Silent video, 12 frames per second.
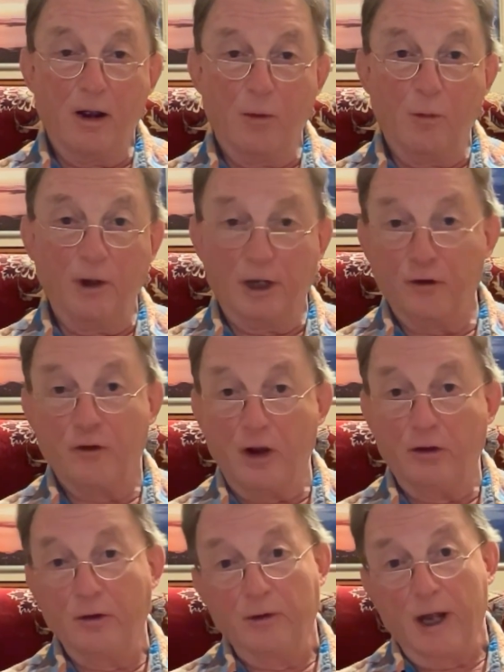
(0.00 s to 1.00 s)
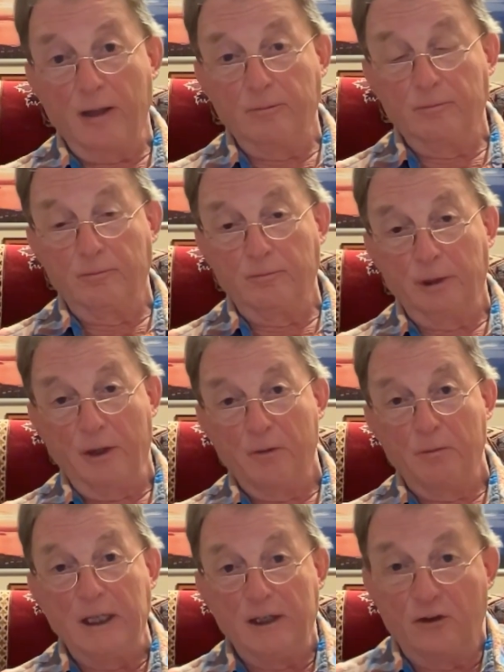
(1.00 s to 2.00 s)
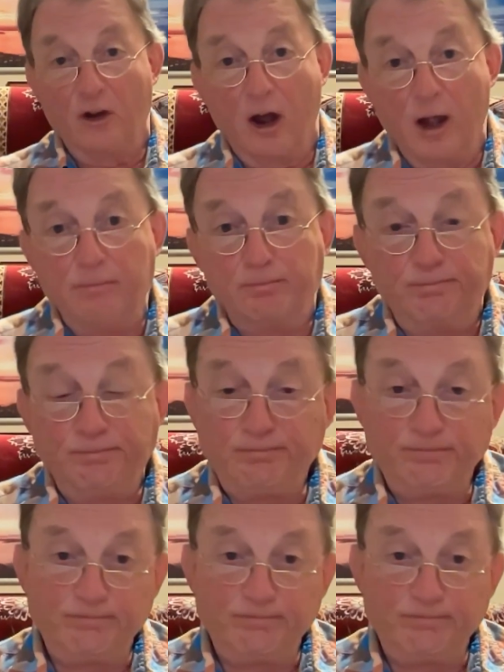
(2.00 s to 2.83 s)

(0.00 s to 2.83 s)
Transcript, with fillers: We're going to try and do that. But in the meantime,